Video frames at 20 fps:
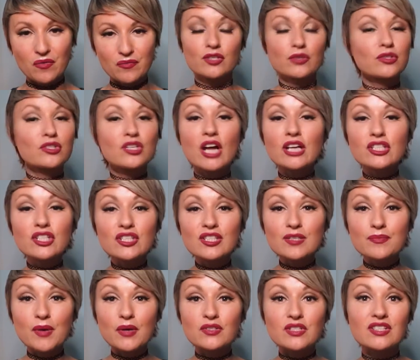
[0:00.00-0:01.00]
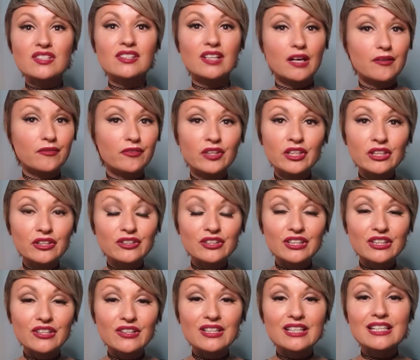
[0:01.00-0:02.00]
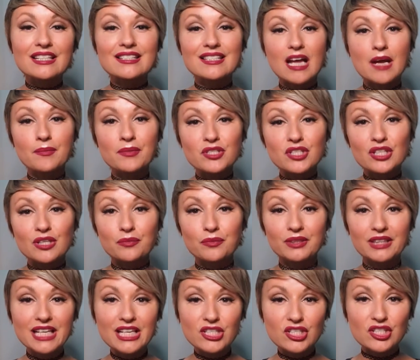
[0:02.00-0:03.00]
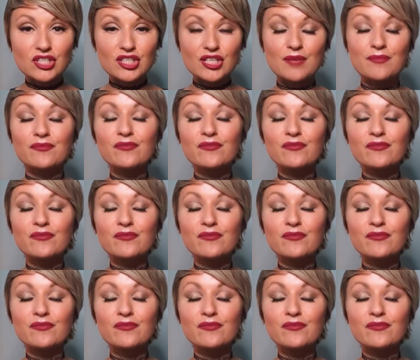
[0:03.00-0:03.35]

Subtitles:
So it's not just about discovering your little and establishing a relationship.